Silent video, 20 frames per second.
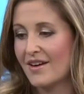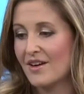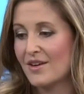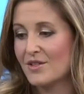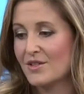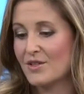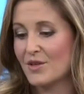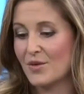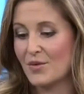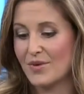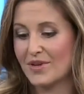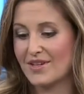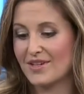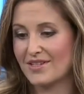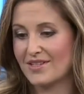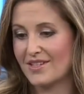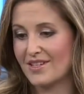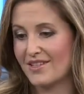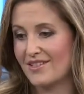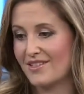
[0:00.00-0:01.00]
So we
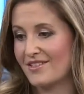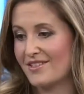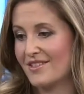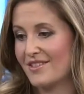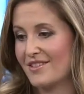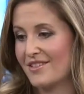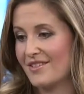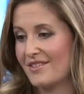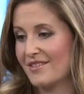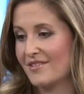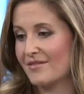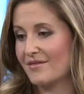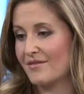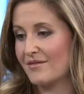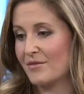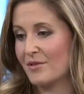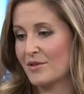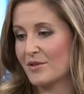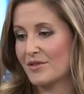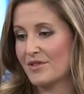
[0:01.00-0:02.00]
continue to,
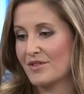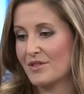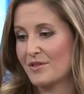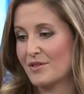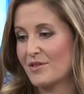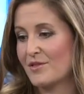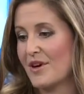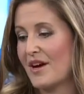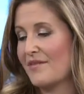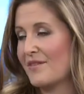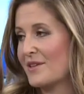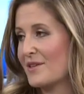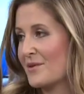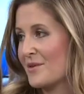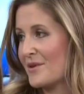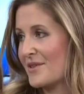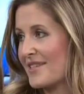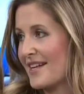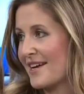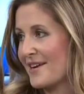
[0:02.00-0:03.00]
we're still striving
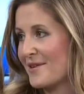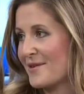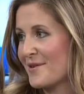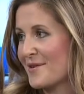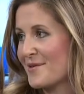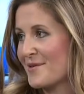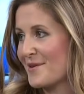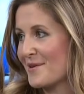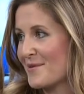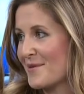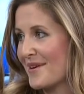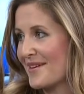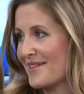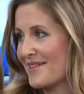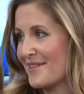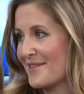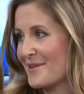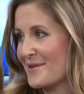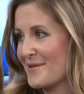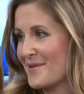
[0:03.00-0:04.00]
towards that goal. We're well
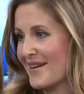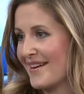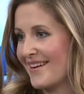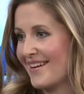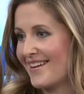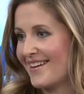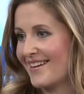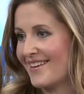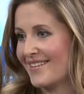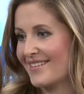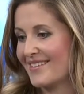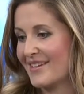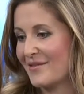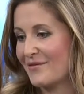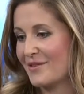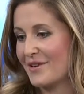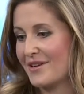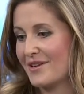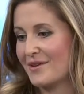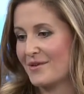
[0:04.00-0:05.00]
on our way. And
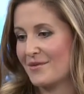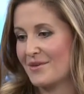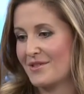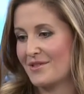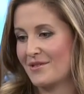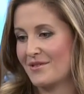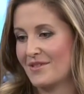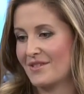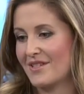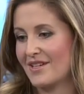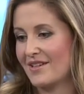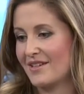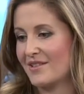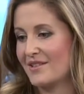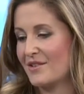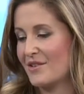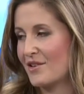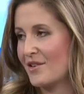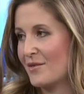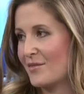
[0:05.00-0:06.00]
every year we do a tennis
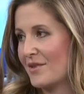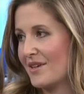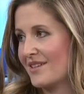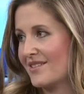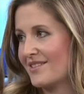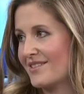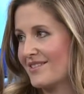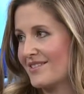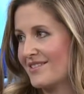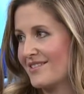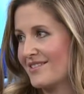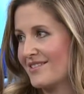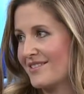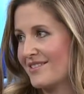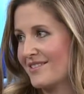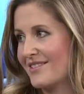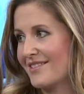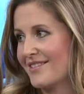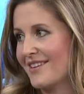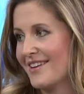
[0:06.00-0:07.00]
tournament
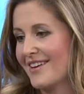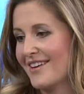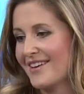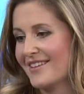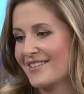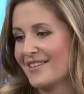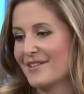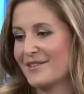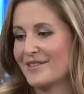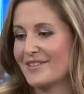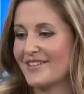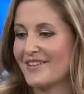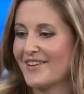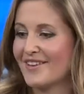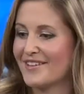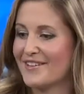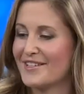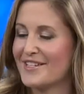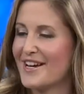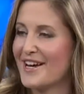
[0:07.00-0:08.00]
to not only
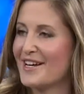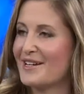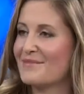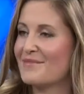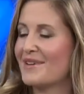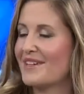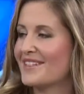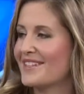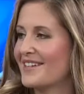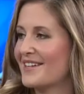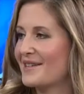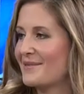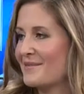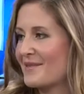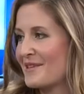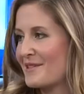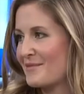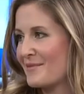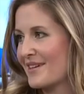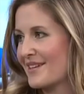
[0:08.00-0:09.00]
honor Chad, but to help
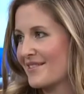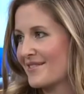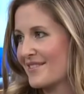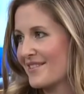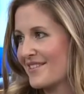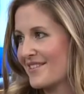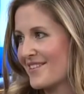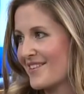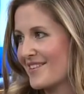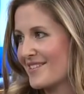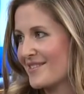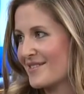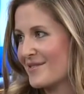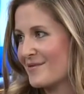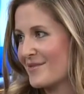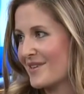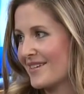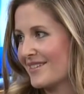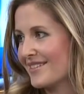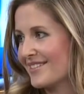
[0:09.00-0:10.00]
raise money for the cause as
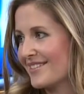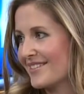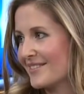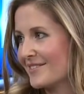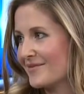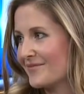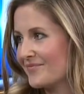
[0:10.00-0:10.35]
well. So.